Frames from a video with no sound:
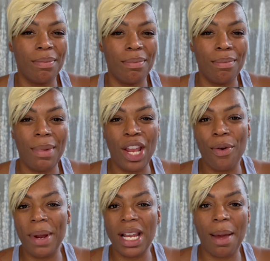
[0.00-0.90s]
may or
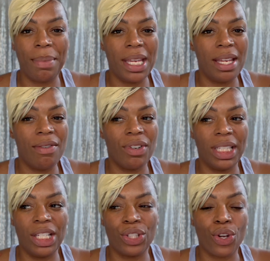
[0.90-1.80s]
may not be
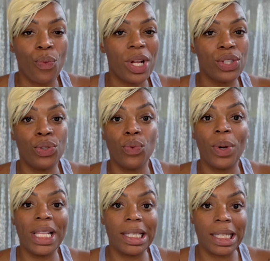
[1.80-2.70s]
released on a What's New
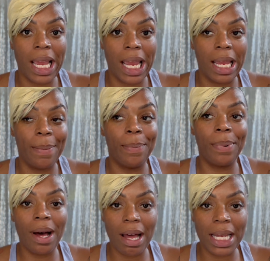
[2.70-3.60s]
Wednesday,
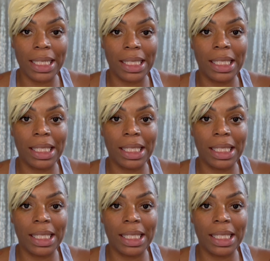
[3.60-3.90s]
but